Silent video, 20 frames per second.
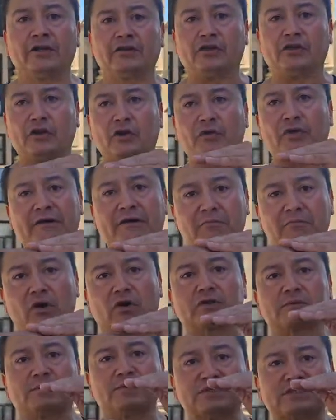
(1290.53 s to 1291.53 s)
you have
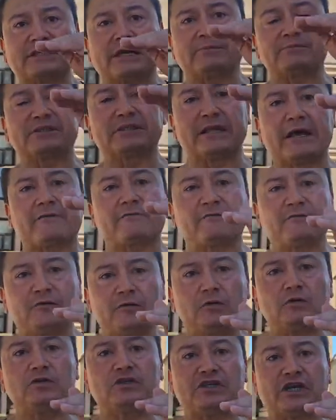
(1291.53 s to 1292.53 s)
multiple steps in that
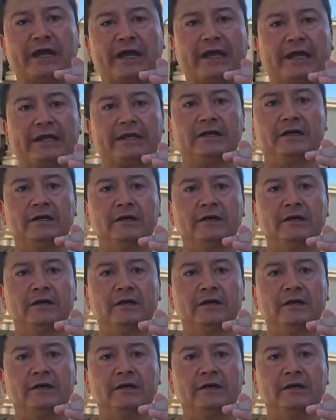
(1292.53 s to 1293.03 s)
food chain